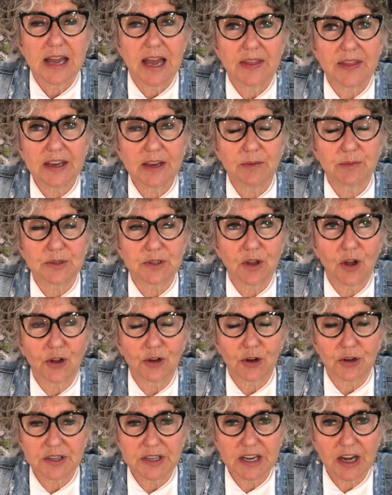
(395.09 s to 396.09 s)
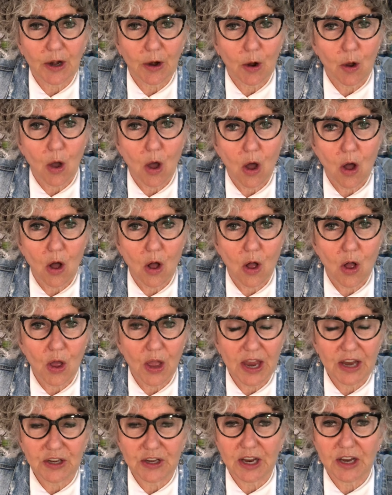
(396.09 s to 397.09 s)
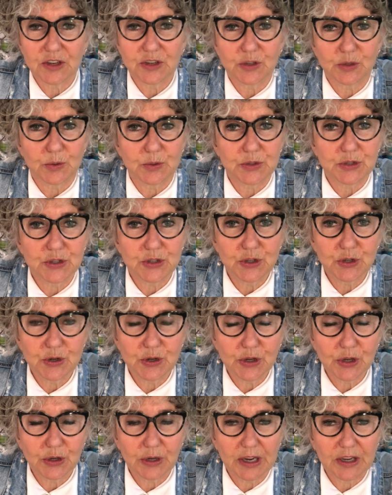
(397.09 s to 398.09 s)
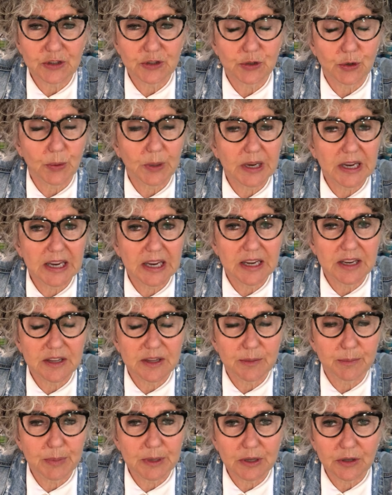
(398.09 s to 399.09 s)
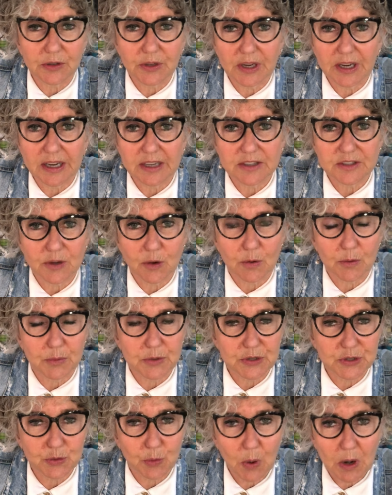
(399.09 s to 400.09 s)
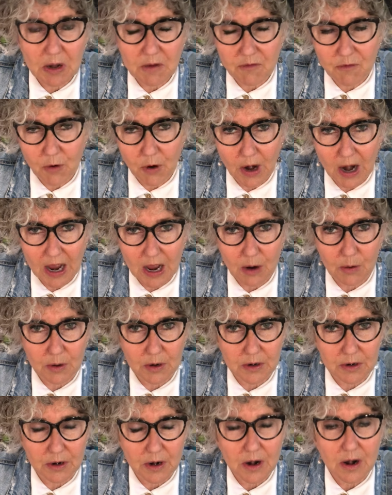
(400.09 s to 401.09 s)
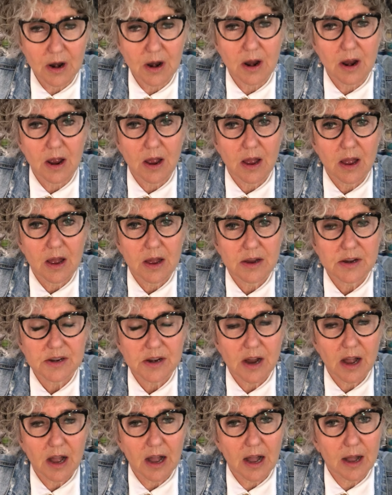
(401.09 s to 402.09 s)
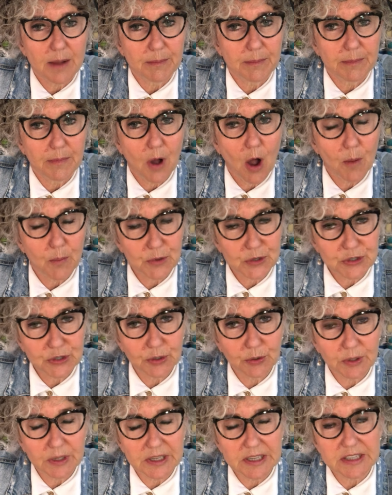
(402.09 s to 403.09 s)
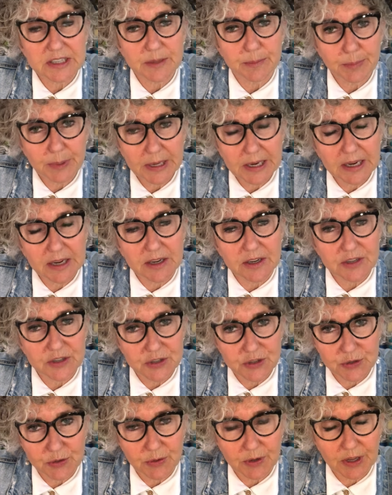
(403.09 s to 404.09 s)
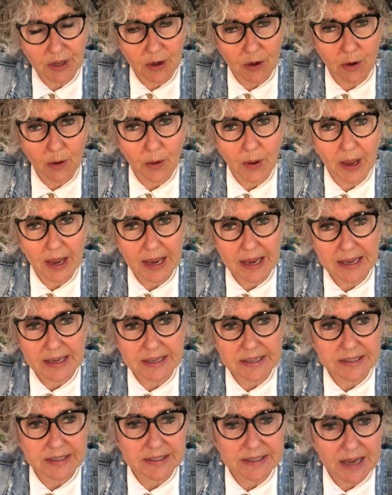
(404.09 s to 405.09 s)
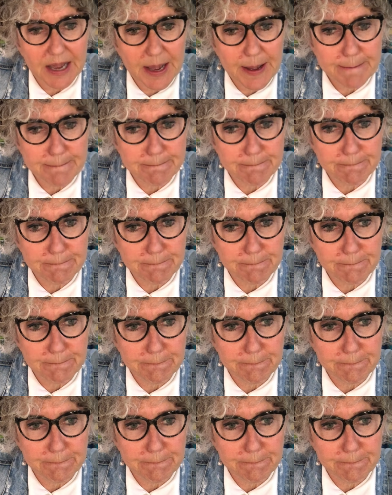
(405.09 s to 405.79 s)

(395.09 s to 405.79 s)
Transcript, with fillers: I think it was called Ontario Hall, and you had your own studio, you had your own key to the building. So it was 24 hour um, opportunity to be in a studio and um,